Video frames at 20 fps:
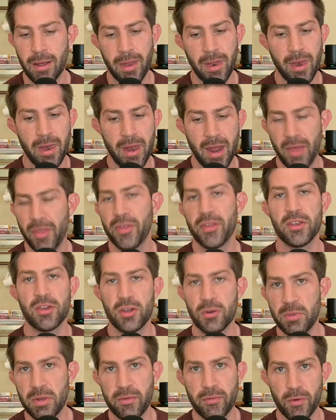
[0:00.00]
Nothing
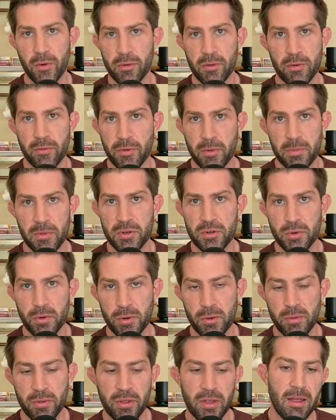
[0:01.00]
could be further from the
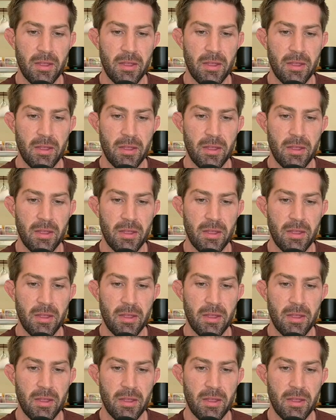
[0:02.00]
truth.